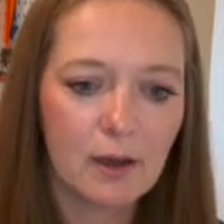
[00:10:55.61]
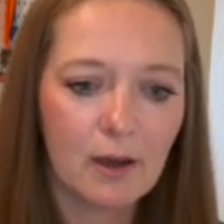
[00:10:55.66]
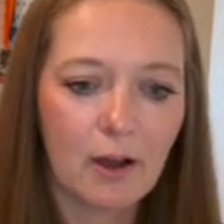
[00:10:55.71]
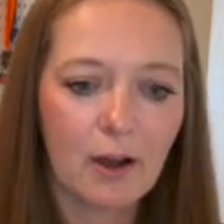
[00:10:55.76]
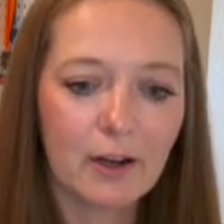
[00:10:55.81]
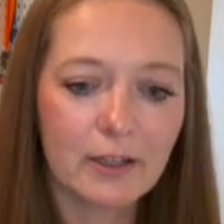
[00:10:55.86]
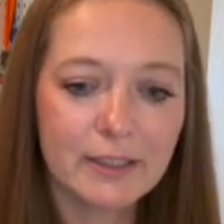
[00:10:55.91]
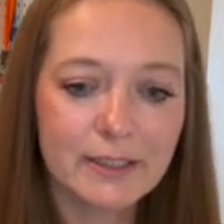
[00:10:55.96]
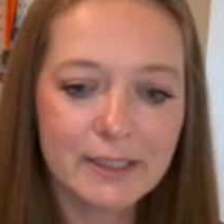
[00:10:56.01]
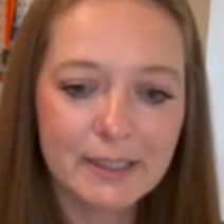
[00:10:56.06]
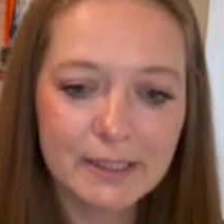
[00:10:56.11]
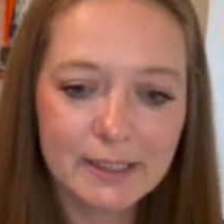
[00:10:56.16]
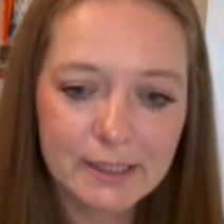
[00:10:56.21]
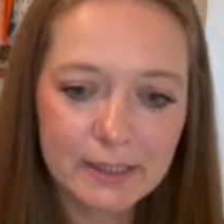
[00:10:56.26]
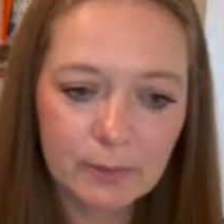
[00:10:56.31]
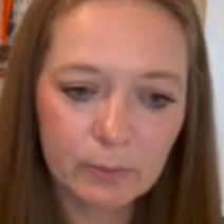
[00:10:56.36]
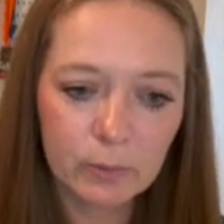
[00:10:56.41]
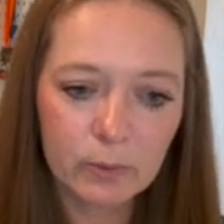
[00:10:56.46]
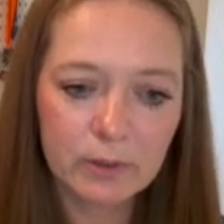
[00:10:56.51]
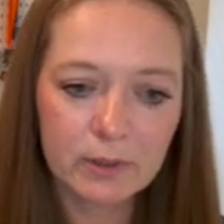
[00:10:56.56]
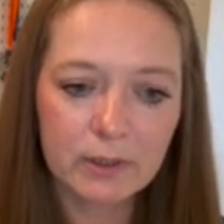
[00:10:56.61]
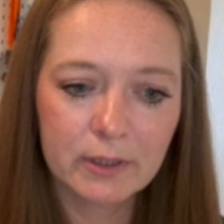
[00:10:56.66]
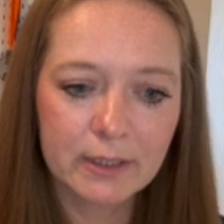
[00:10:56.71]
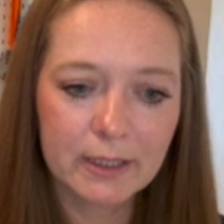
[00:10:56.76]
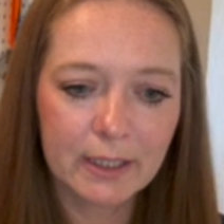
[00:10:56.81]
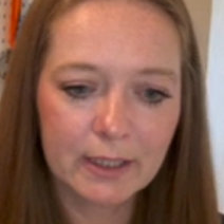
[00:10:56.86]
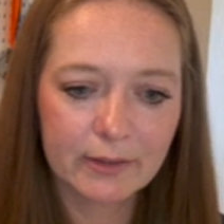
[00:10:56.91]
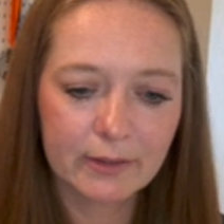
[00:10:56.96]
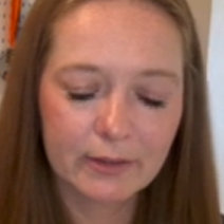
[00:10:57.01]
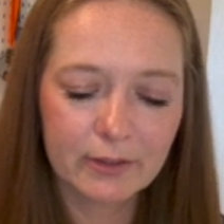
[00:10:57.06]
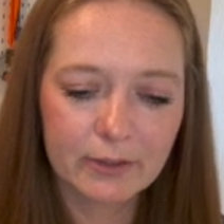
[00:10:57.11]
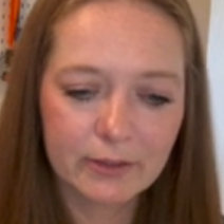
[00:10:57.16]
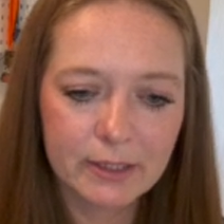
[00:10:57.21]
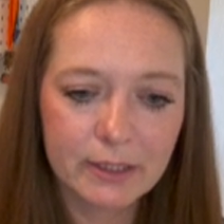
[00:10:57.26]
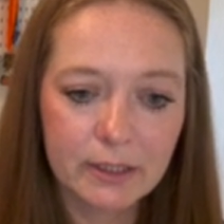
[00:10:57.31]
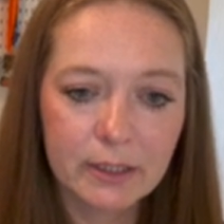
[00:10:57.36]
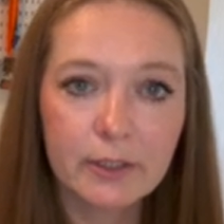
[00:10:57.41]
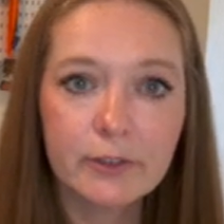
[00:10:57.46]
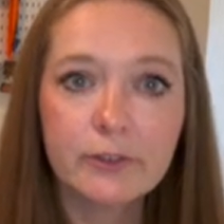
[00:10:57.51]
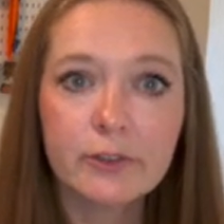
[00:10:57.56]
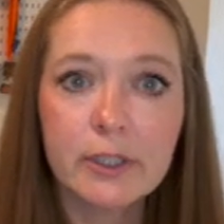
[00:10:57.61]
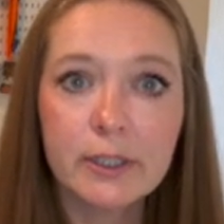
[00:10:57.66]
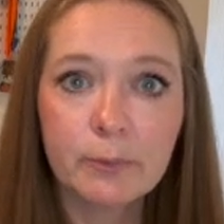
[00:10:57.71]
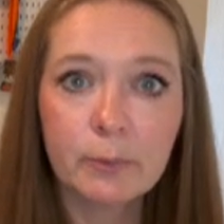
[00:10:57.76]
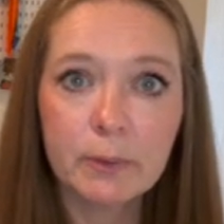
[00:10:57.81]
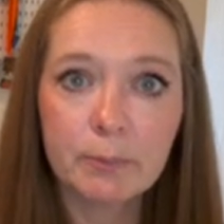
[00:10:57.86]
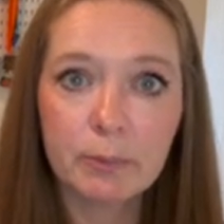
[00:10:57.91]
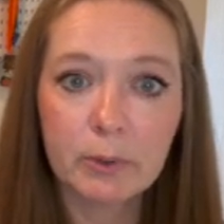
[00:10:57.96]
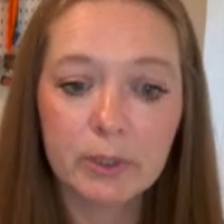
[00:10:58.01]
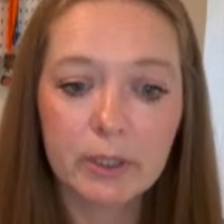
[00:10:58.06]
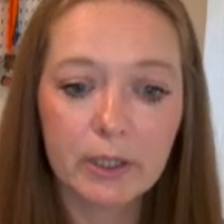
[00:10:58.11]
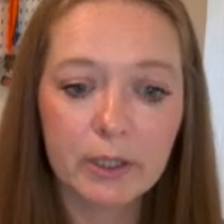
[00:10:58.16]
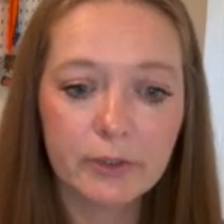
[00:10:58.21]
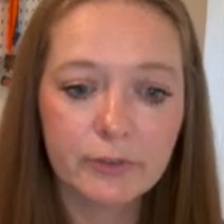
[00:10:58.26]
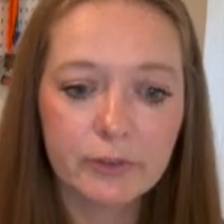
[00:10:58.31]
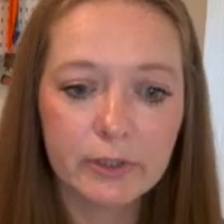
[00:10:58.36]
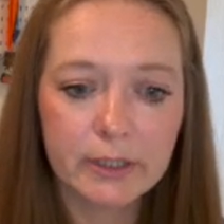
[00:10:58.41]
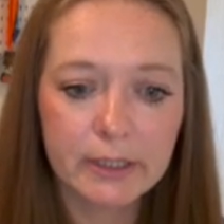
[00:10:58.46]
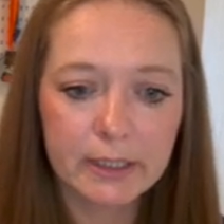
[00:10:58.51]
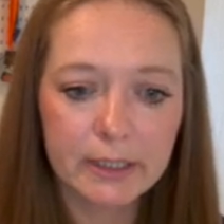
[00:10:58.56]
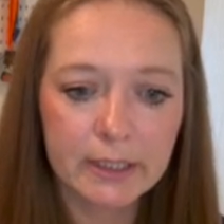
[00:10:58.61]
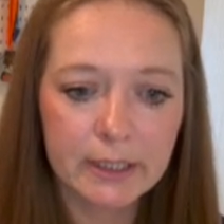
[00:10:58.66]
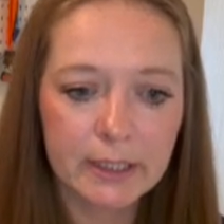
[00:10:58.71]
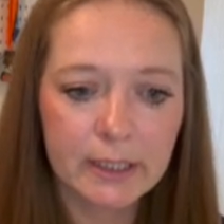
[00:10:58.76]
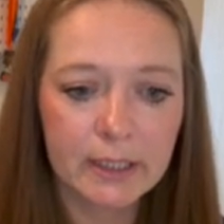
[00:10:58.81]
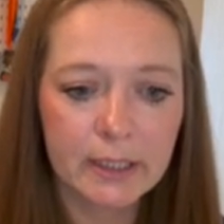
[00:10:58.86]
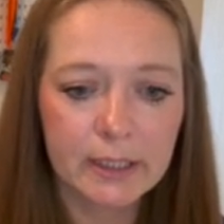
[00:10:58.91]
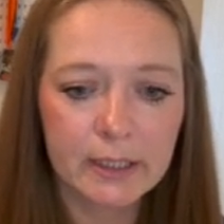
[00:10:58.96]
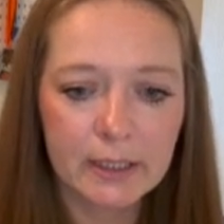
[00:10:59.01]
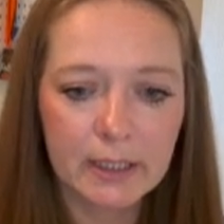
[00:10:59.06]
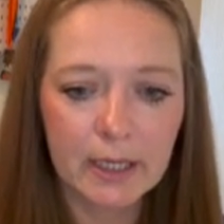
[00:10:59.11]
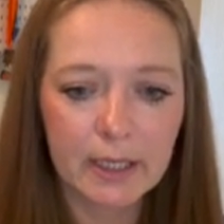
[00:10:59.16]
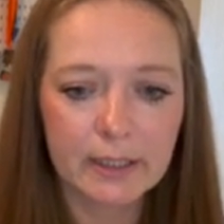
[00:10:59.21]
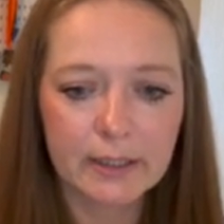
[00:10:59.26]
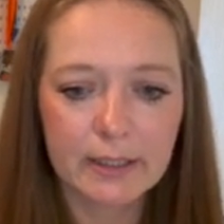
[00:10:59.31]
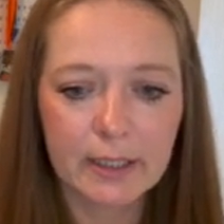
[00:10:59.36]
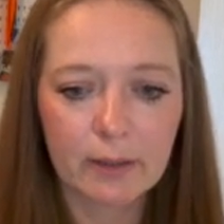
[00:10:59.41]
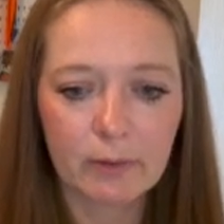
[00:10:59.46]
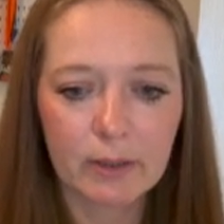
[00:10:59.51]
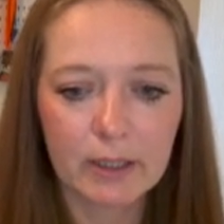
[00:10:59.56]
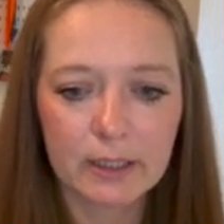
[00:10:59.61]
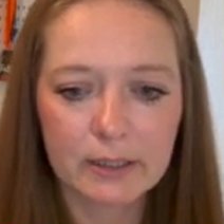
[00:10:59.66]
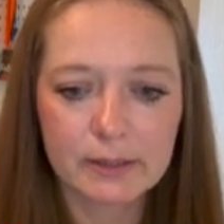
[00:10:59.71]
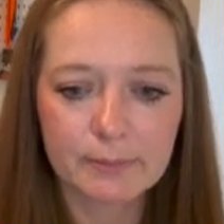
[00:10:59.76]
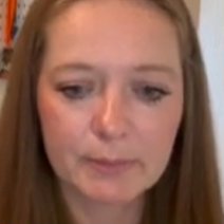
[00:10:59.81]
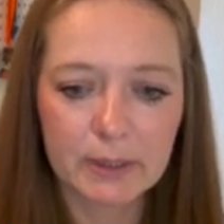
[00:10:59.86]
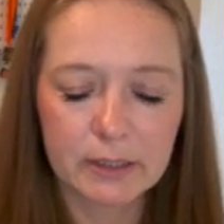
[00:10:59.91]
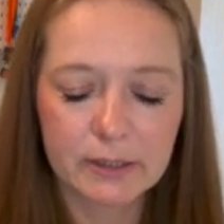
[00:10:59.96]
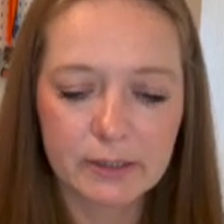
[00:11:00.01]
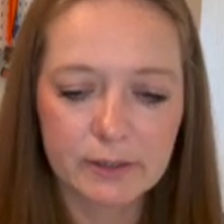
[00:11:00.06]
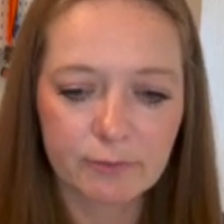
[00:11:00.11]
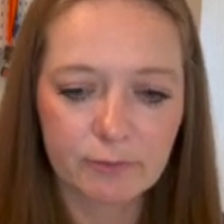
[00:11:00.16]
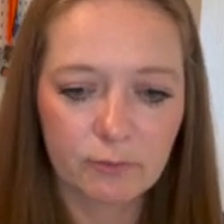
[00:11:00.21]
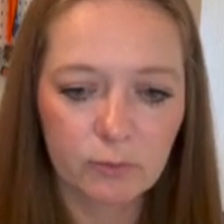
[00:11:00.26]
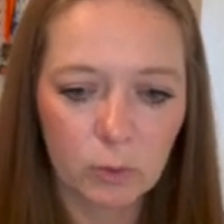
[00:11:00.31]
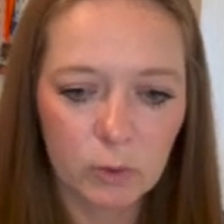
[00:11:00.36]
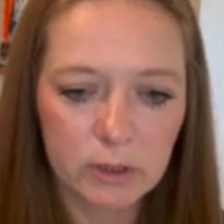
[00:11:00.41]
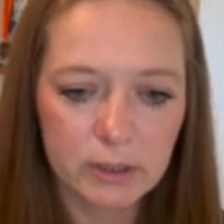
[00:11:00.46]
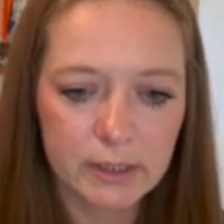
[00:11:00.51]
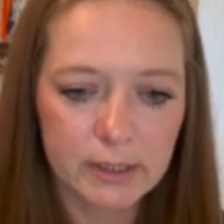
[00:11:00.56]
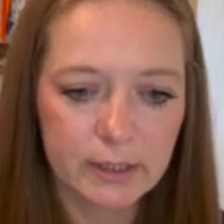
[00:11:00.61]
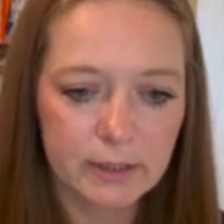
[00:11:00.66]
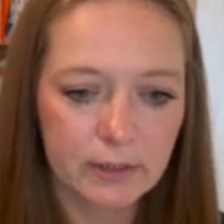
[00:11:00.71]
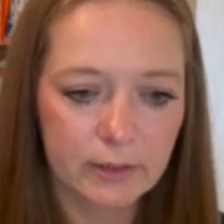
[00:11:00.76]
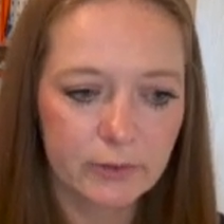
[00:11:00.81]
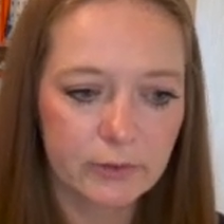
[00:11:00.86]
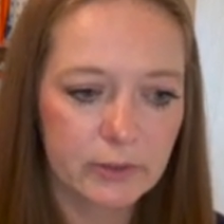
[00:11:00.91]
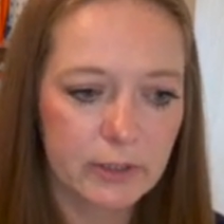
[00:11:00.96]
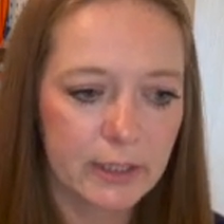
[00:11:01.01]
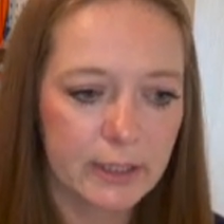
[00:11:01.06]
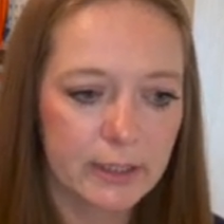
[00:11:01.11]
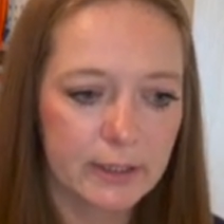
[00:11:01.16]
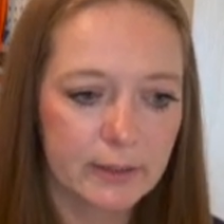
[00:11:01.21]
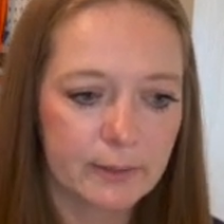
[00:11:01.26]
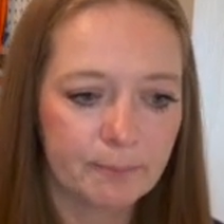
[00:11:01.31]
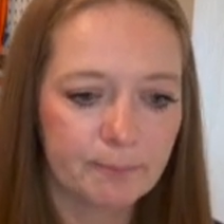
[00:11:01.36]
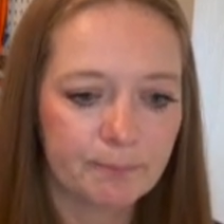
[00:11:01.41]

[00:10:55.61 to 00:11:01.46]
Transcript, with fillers: Our Disney World had 1300, we put 100 in and now it has balance of 1400.